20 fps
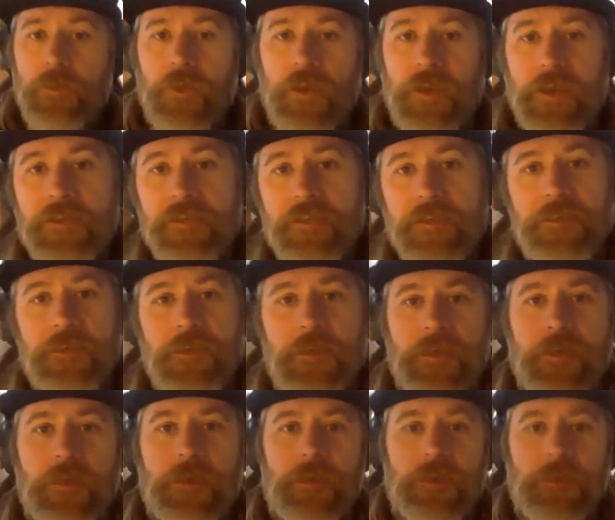So the next
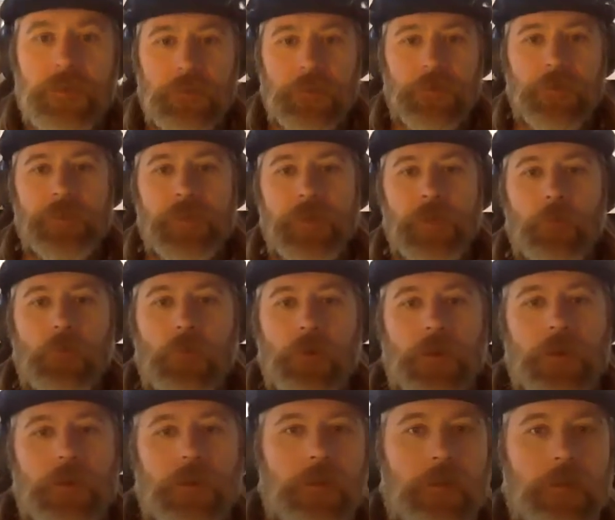little thing I
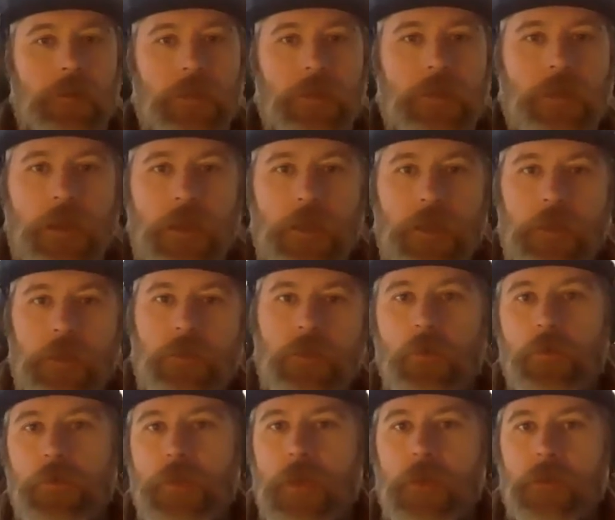want to kind of
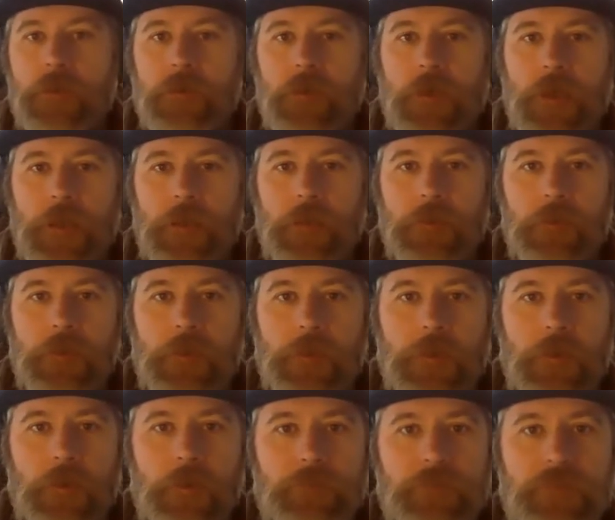go down
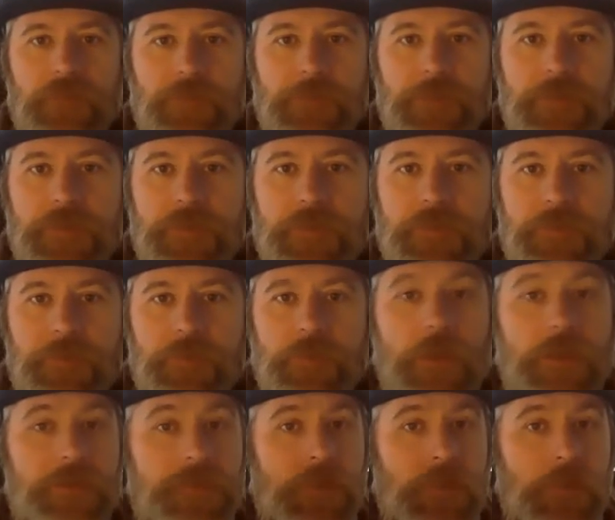and help dismiss
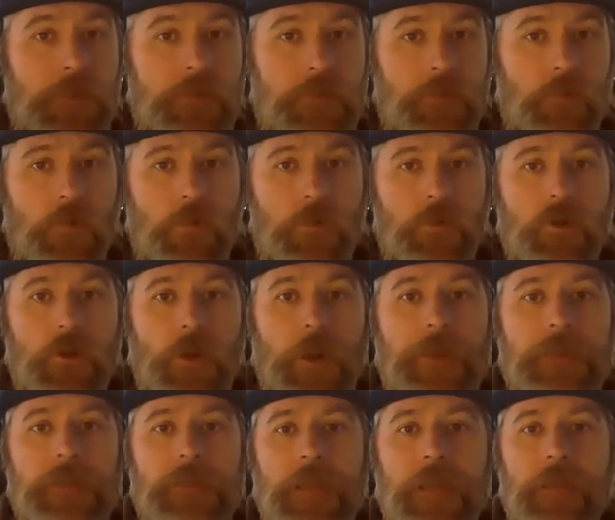is the whole
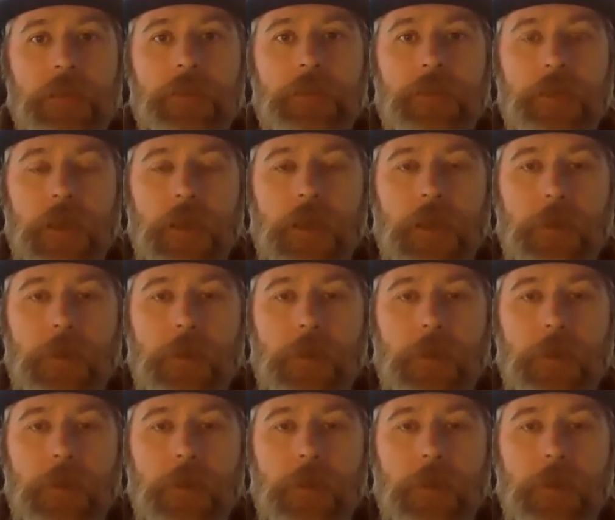crank length